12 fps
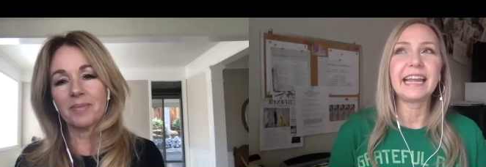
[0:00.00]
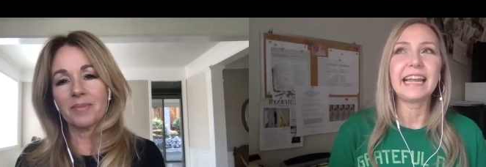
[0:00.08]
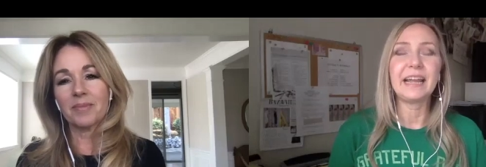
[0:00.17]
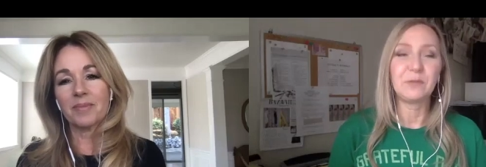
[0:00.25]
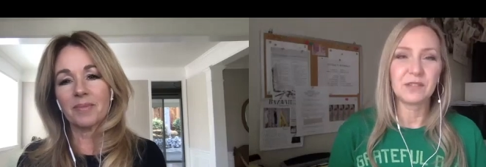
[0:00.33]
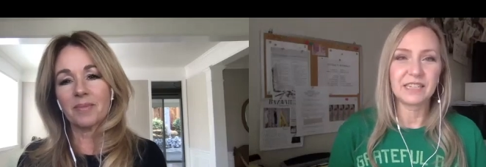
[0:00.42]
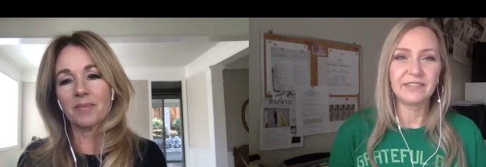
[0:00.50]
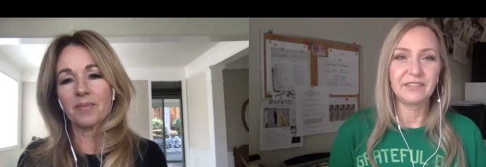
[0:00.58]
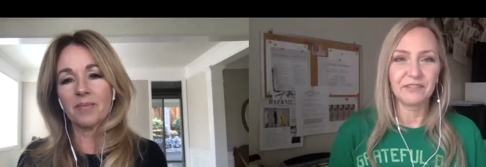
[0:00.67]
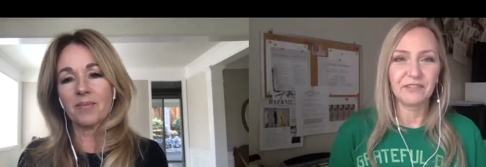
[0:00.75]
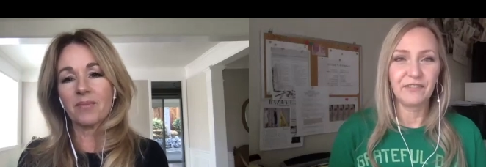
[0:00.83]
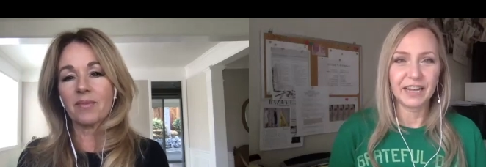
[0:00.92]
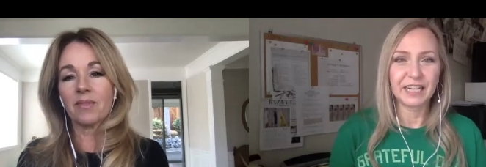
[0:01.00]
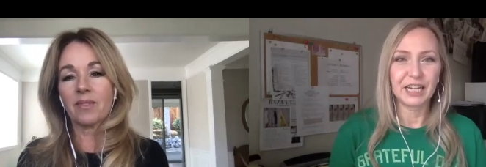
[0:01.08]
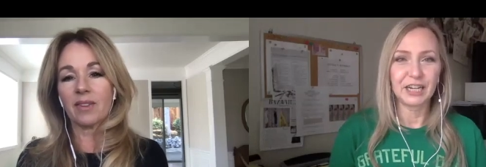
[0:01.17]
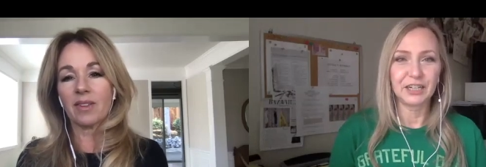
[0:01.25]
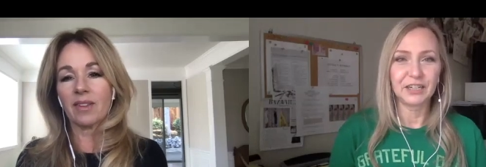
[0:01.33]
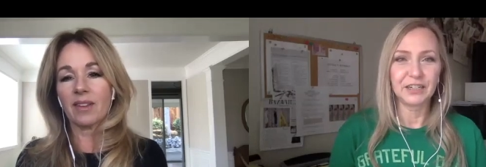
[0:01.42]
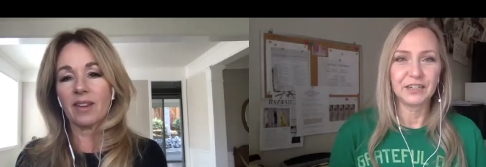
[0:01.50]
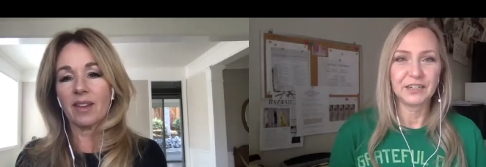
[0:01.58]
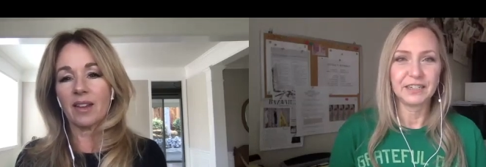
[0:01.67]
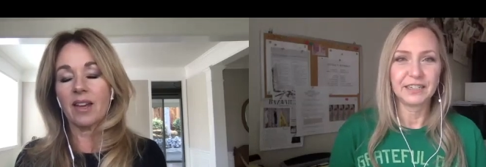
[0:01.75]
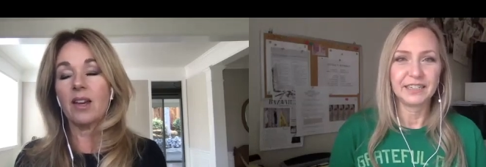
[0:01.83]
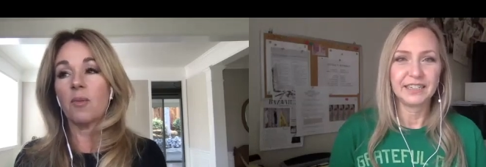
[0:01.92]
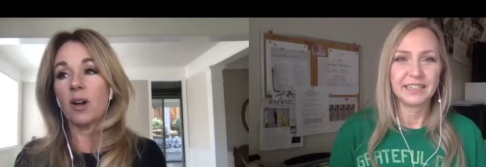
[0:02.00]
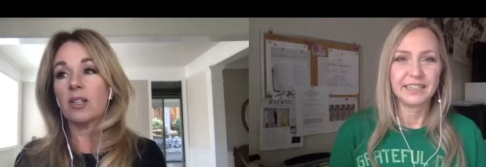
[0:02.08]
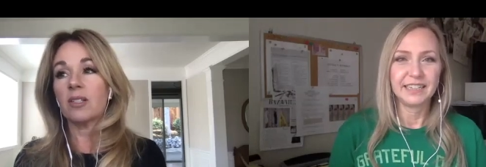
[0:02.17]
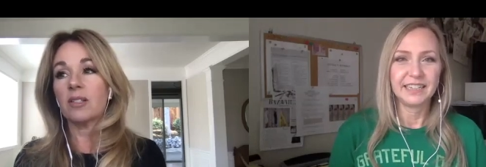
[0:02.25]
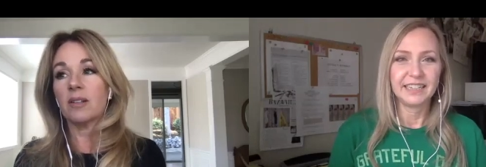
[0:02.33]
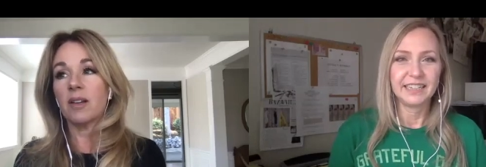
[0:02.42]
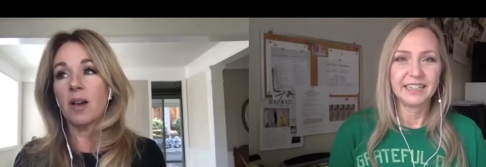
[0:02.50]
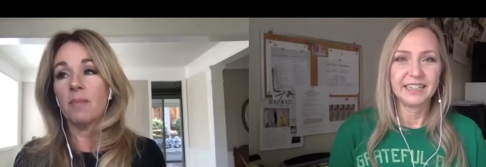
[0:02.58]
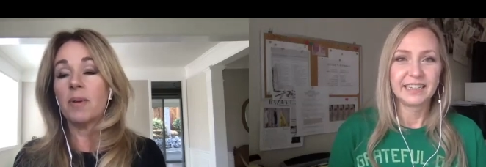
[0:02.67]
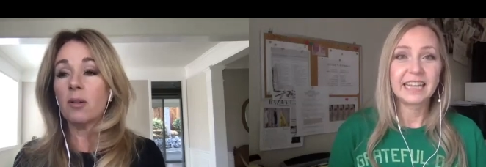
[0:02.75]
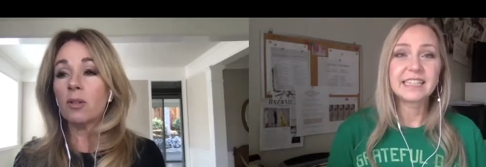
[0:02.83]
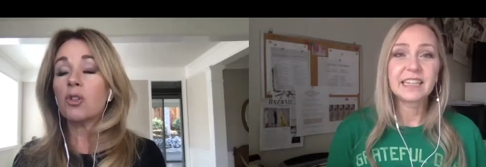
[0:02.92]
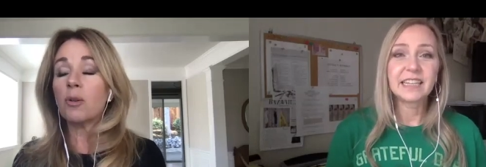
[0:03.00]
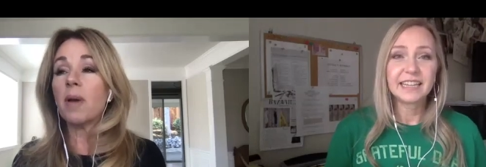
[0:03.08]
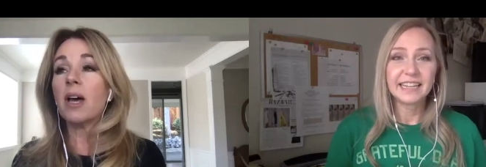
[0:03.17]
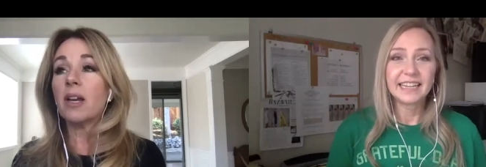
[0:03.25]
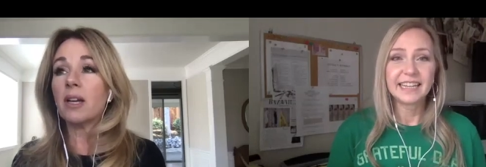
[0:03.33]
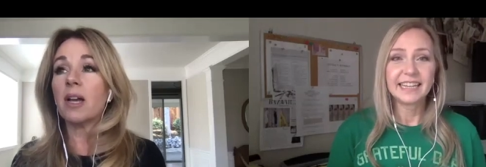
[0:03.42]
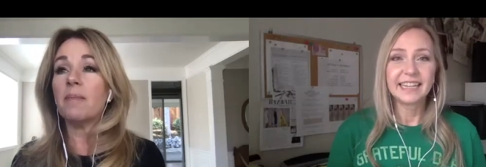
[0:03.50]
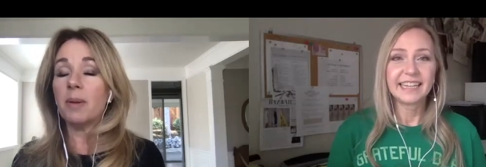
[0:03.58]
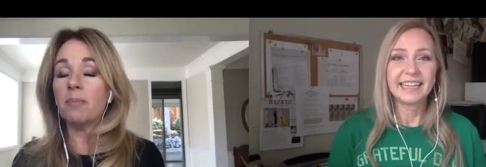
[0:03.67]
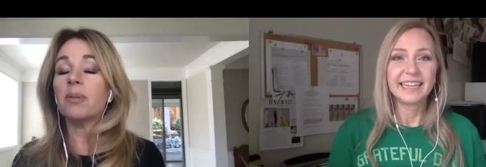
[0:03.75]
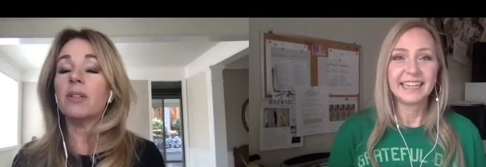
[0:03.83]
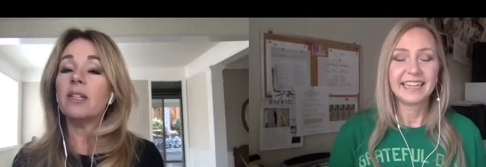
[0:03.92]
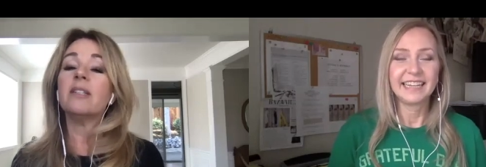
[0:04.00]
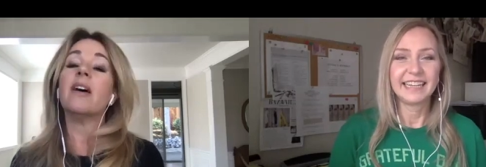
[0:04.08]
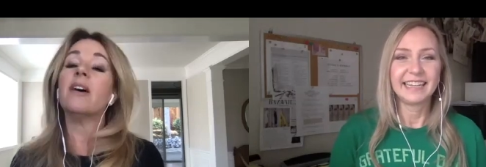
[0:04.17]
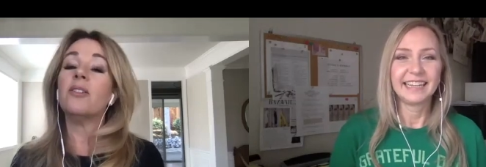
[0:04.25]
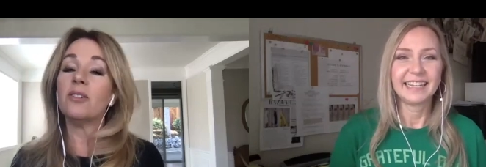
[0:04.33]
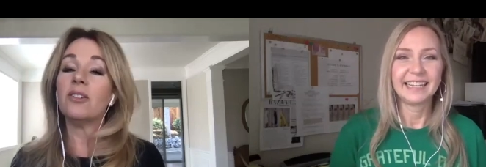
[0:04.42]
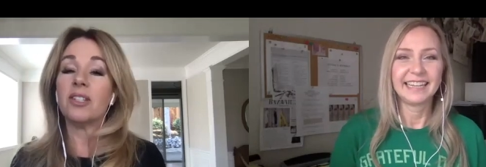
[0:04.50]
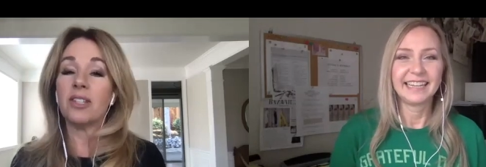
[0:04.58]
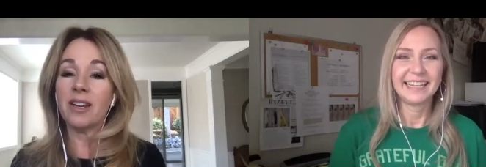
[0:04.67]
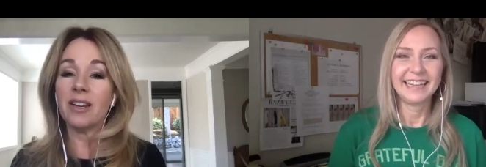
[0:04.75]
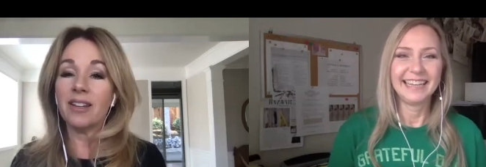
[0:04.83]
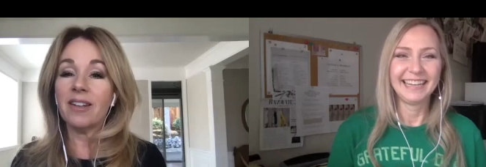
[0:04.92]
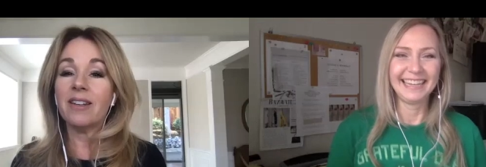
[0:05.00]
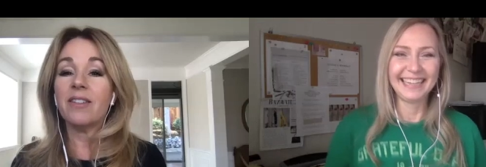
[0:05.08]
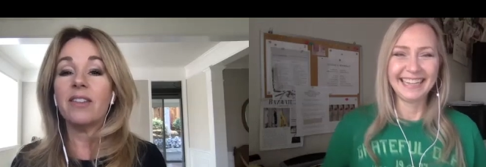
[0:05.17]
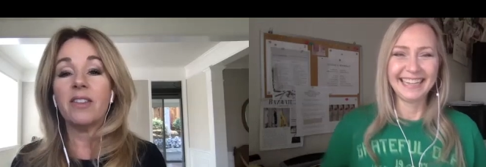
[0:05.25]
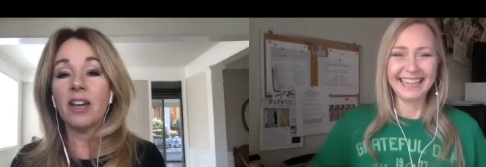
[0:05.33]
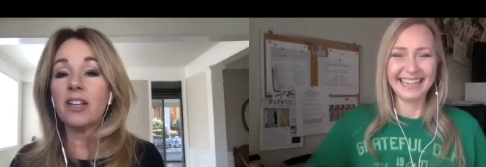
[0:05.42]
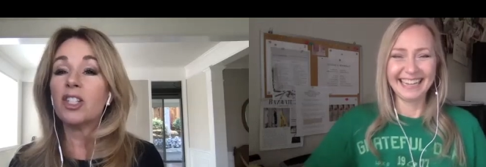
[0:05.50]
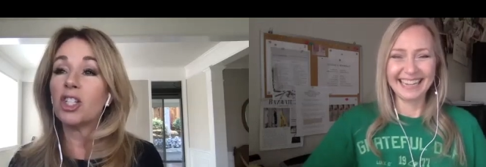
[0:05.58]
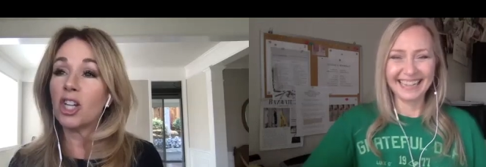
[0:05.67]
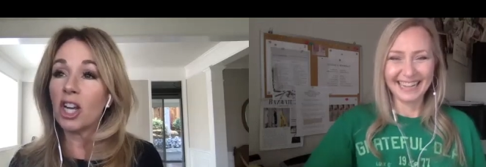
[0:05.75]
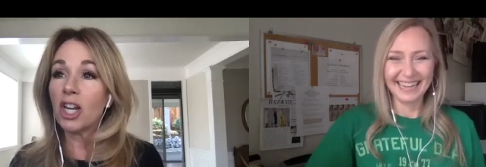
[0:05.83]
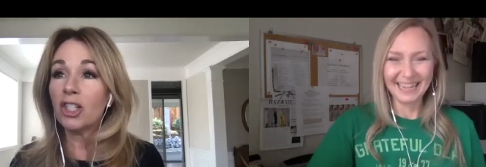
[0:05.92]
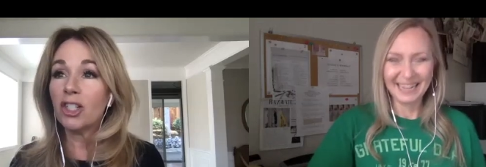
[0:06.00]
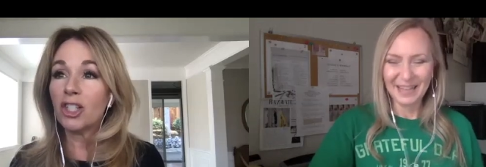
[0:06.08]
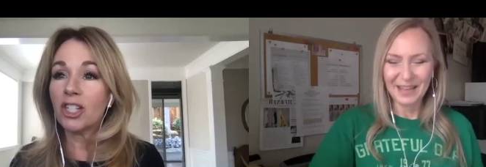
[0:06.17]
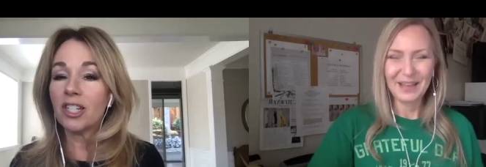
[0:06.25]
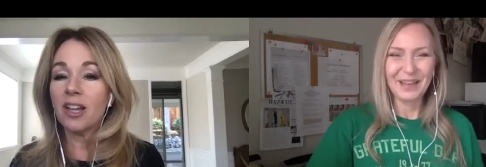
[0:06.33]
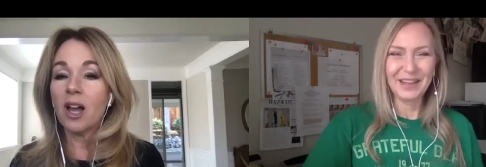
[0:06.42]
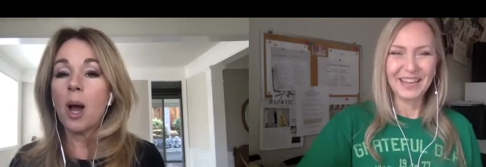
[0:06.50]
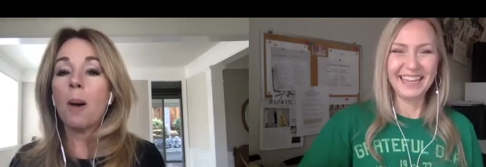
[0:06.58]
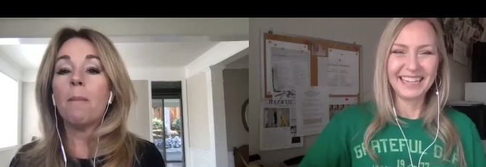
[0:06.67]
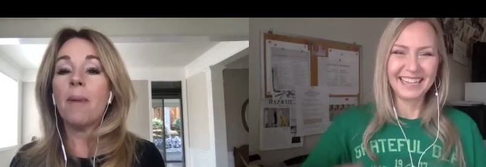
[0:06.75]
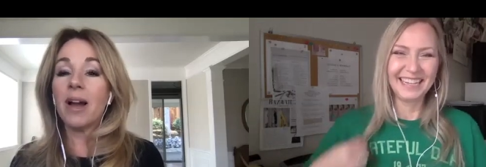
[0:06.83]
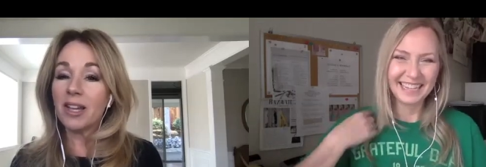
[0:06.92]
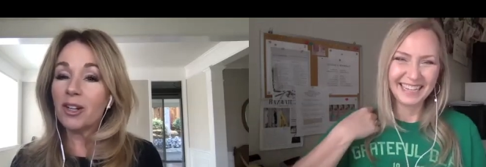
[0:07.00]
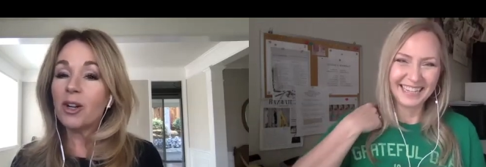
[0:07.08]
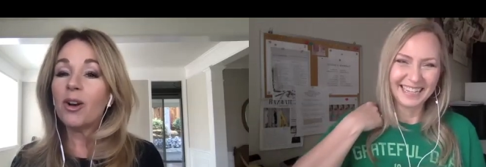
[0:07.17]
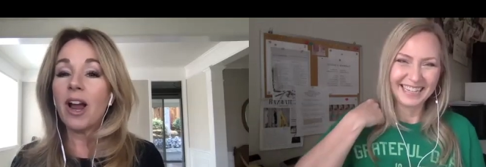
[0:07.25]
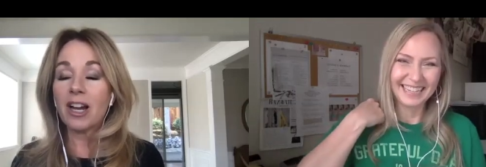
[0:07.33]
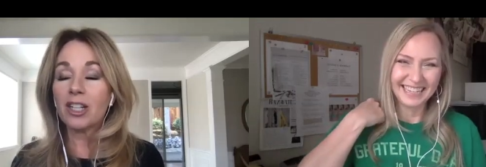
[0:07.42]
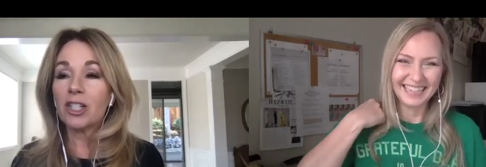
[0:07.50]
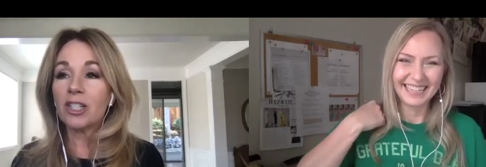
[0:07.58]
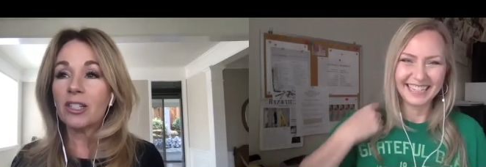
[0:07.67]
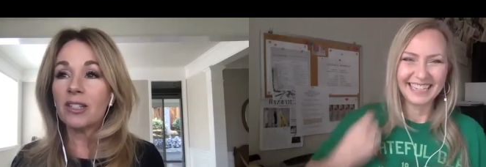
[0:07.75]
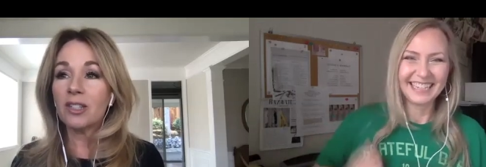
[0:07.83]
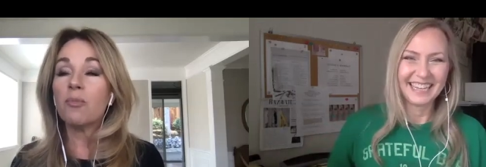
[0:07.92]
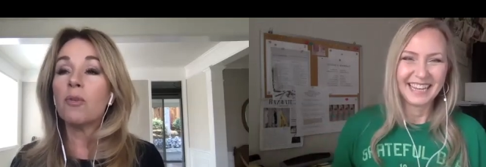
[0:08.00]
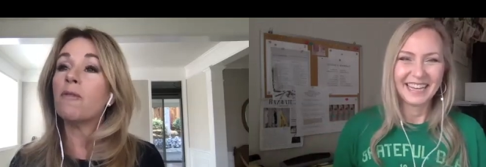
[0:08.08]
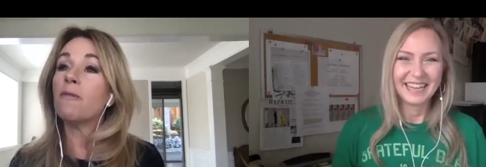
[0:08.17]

Speaker 1: it was even funnier. It was.
Speaker 2: But it was traumatic. I mean, please understand that that changed my interactions with